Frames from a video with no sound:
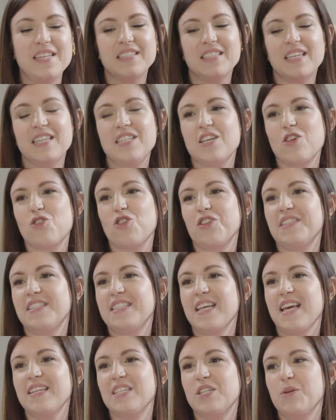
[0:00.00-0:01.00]
these conditions
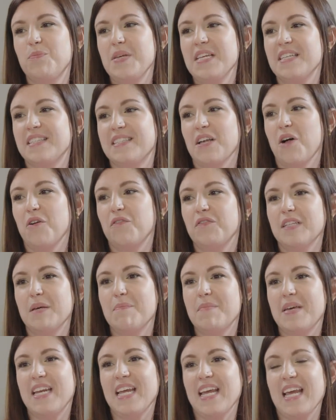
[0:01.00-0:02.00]
tend to be
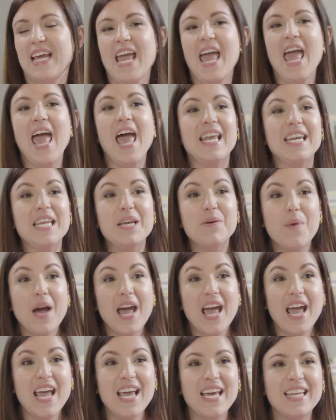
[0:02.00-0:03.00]
self-limiting
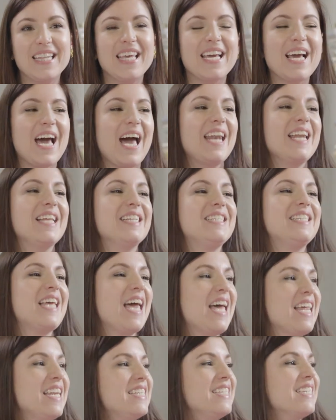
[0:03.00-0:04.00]
anyway, and they kind of
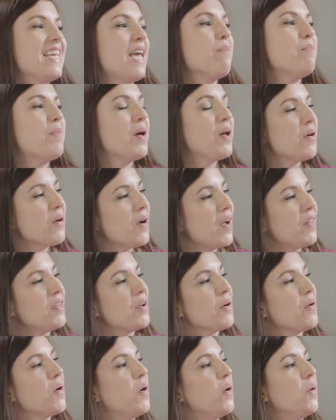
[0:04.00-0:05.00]
tend to get better on
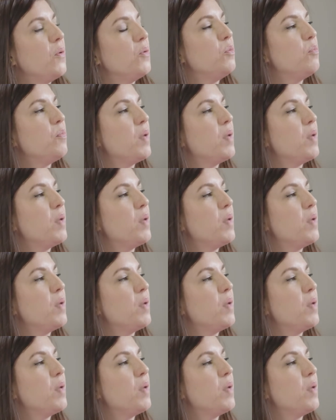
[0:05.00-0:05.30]
their own.